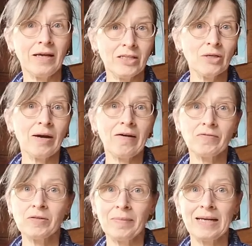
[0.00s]
and then you
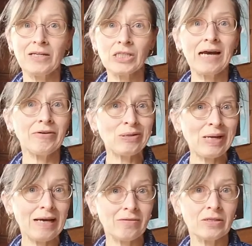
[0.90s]
have to manage how you
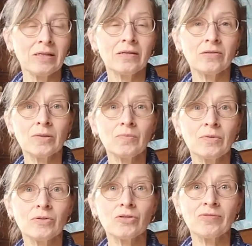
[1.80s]
get
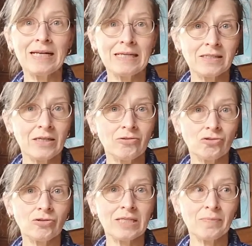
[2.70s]
them to release
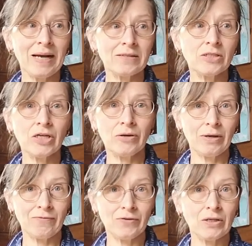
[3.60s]
those treats back to
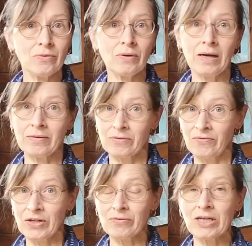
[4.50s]
you if you
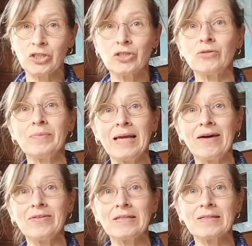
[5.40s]
feel they shouldn't be
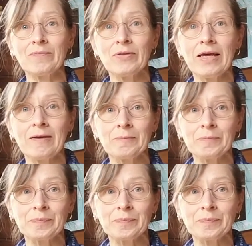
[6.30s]
having something.